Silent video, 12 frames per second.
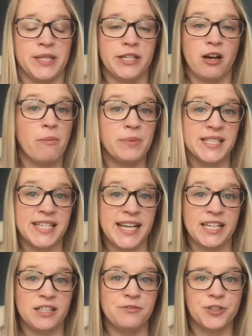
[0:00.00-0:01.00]

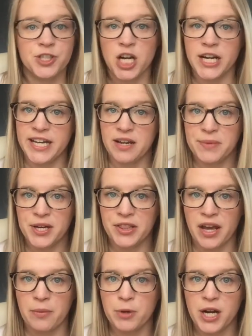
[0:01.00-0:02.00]
compensated for talking about
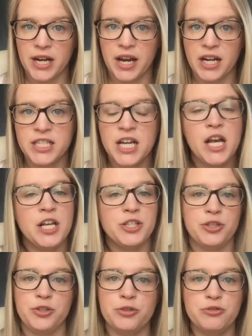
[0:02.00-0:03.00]
that product.
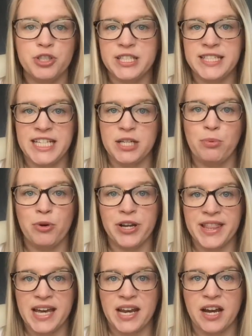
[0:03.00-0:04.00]
So you just need to point
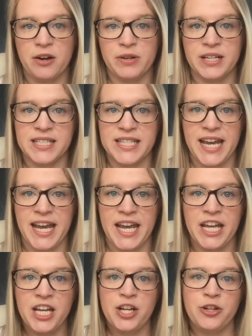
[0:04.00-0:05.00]
that out and
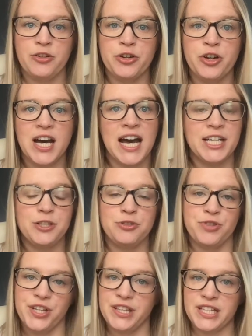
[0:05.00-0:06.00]
say, look, I do
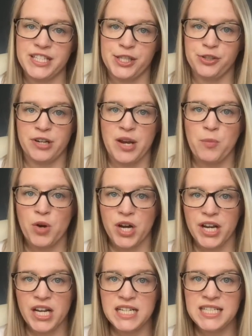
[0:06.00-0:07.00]
think this is a great
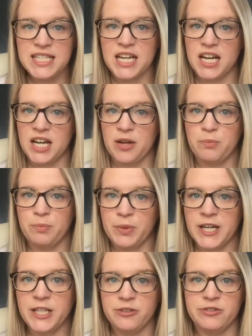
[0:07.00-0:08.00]
product,
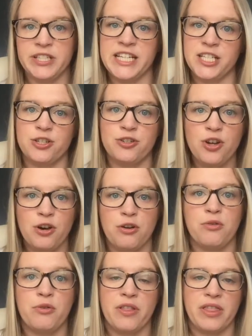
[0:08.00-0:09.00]
but you need to
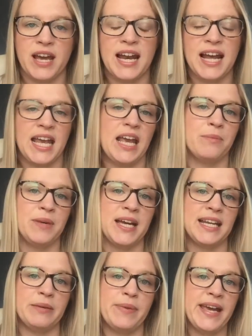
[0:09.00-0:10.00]
know that I am
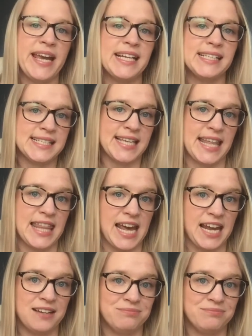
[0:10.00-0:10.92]
getting paid to say that.